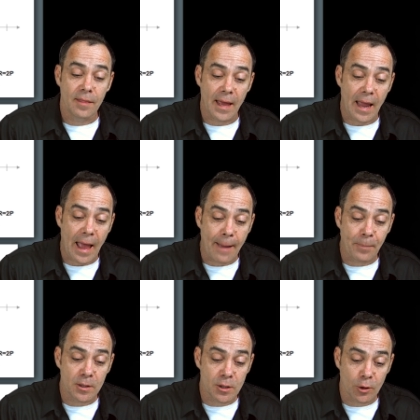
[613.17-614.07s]
They
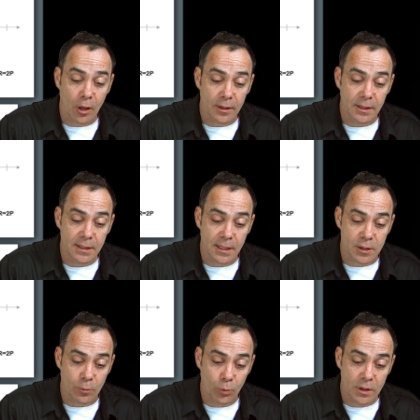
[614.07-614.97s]
happen to call it
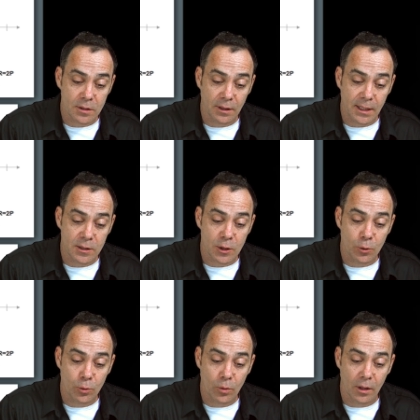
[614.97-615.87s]
addition, which leads
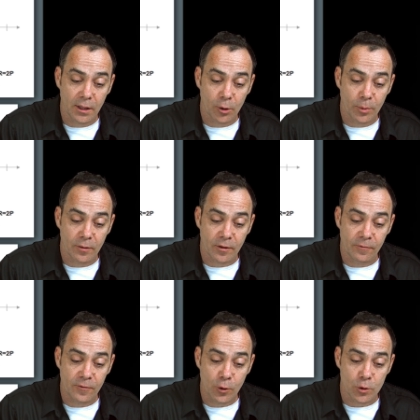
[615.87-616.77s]
to a little bit of
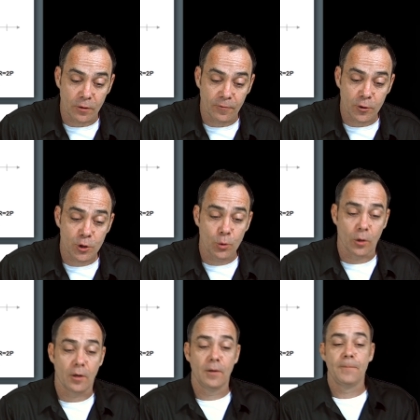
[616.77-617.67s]
confusion for
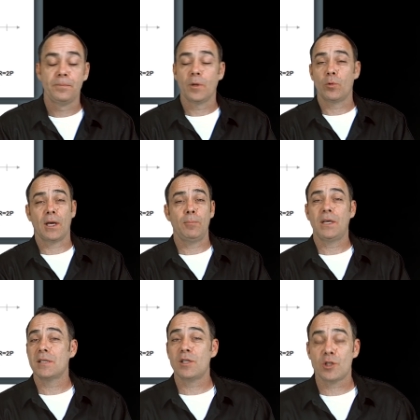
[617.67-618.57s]
sure, okay,
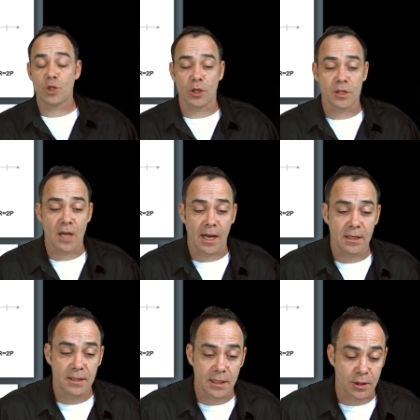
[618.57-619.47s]
because it's just not
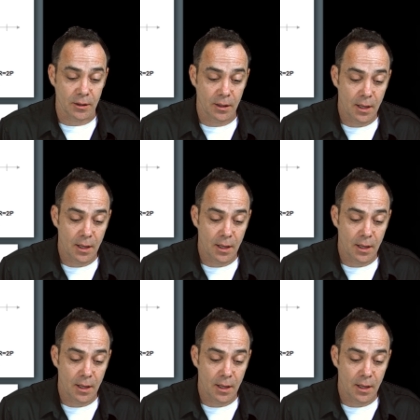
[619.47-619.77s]
addition.